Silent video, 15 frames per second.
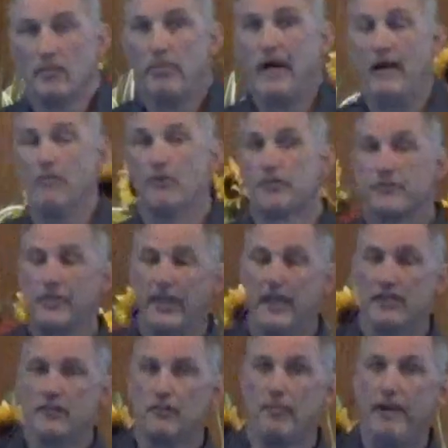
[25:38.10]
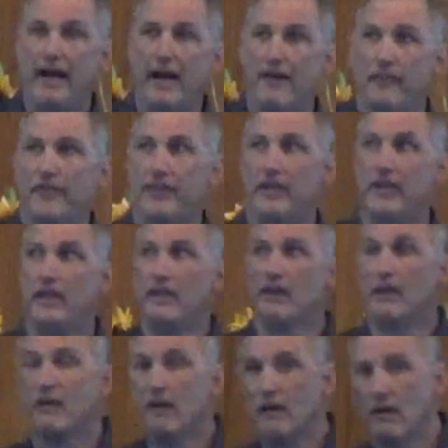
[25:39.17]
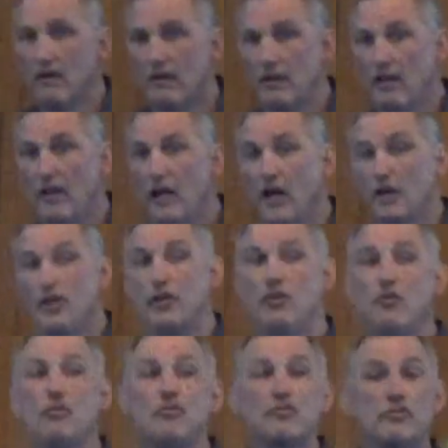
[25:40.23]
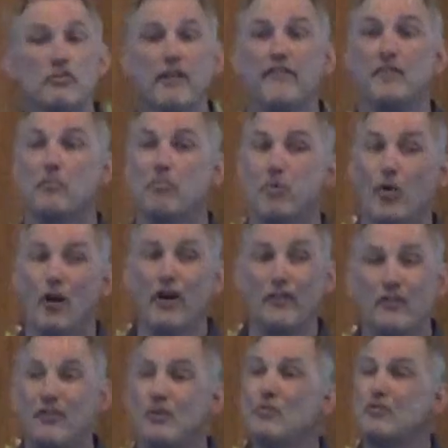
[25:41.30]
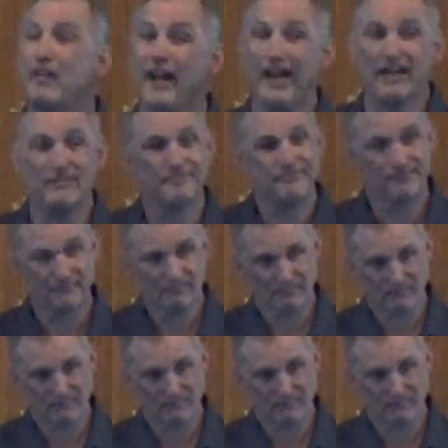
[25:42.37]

The Bible says about the accuser of the brethren, who's that?